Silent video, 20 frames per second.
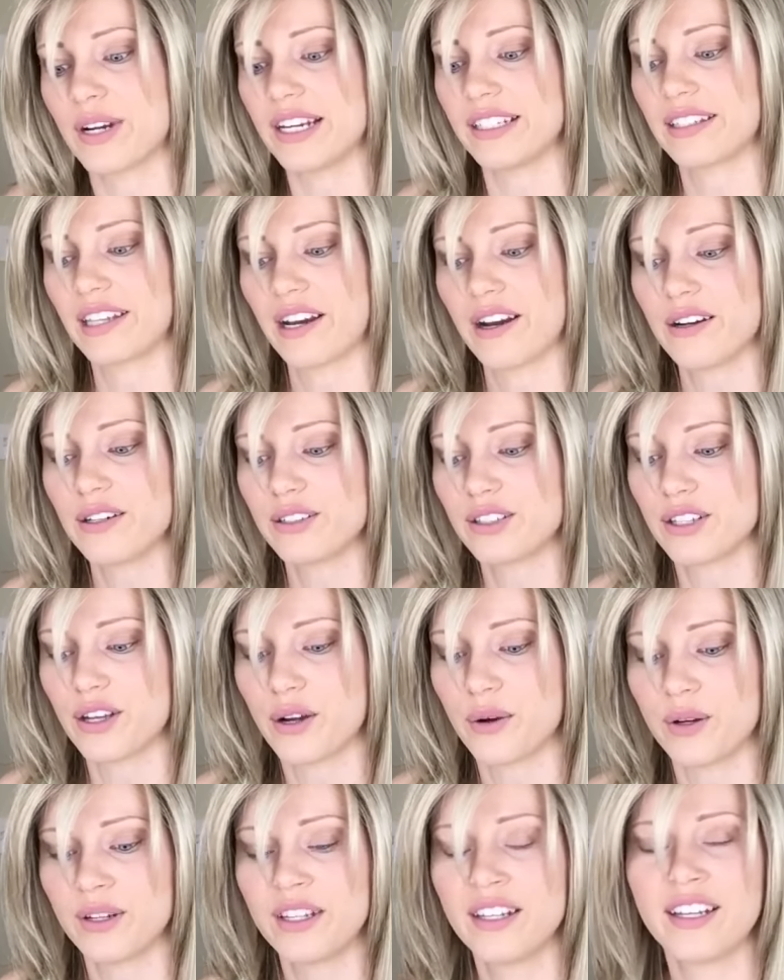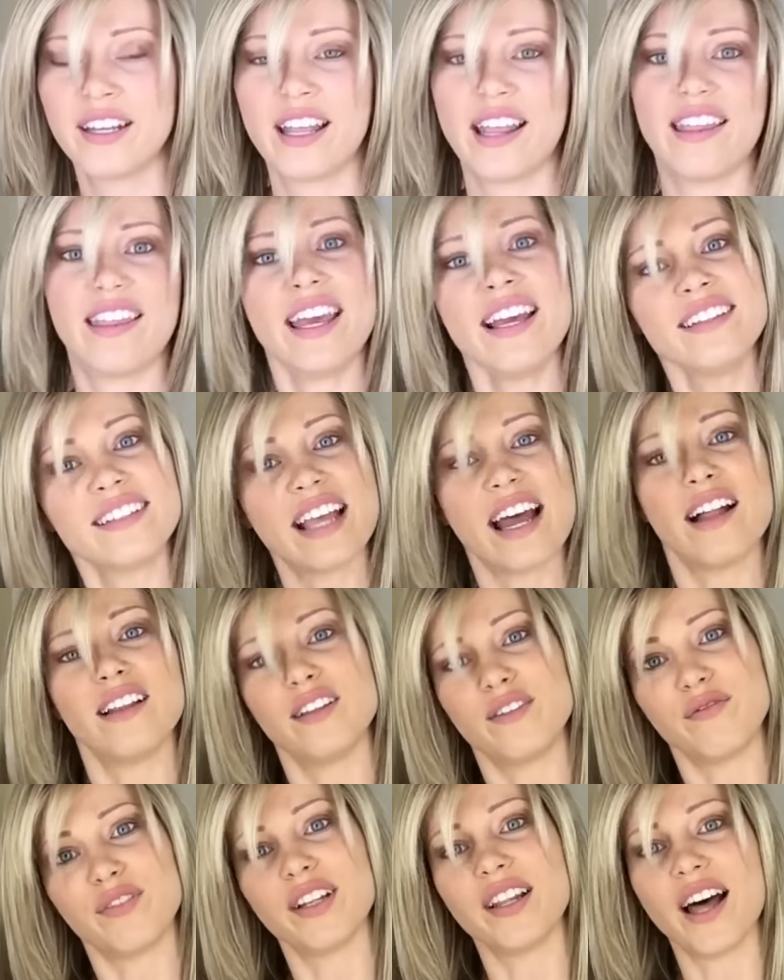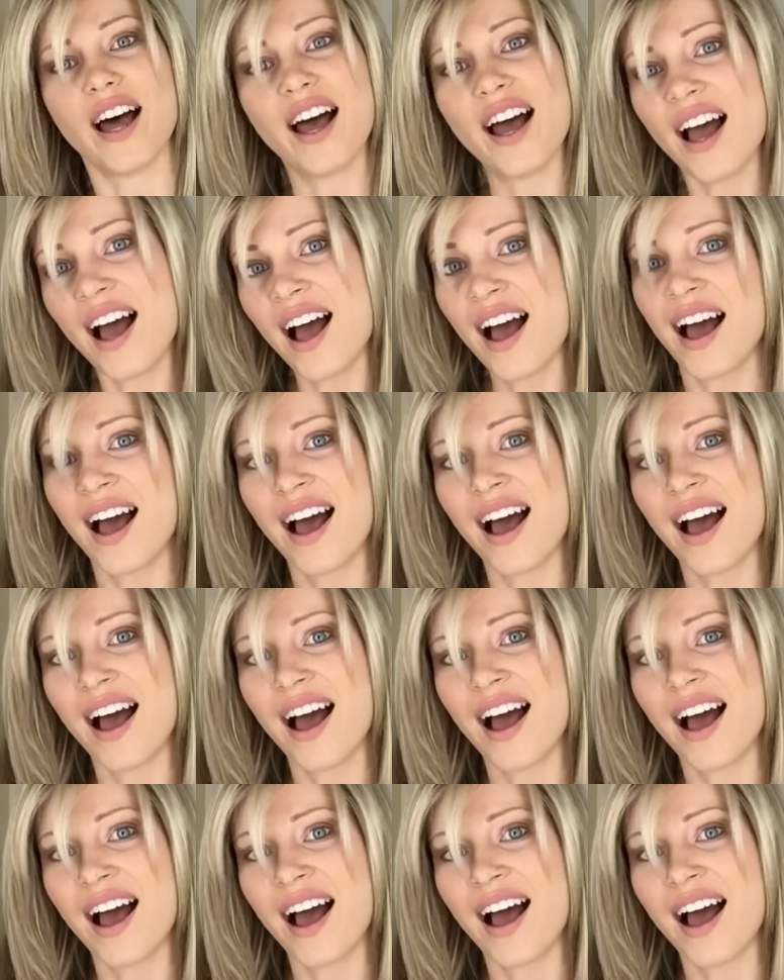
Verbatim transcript: right there. So thanks, Ellen Wille.